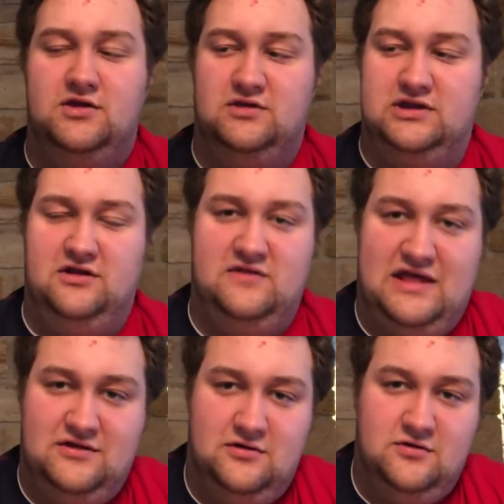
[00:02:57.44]
You can hear
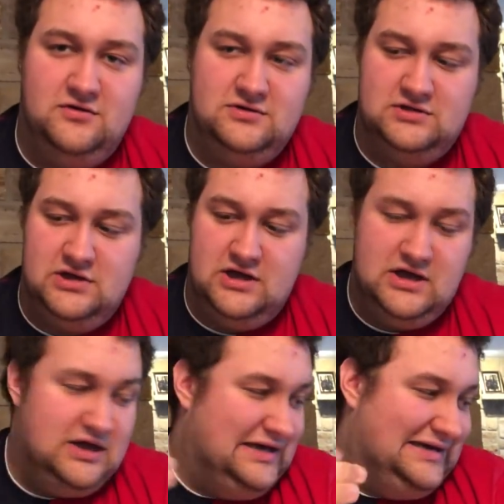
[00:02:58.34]
that little
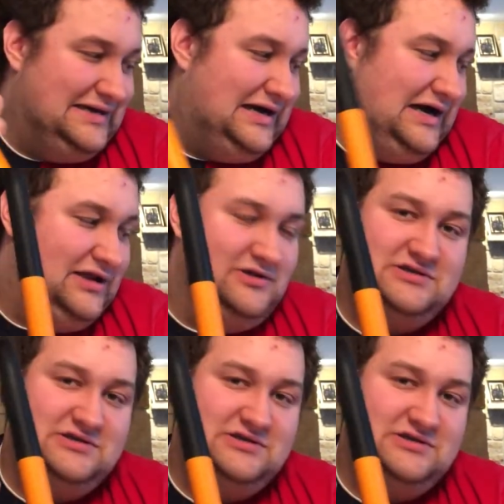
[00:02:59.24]
hollow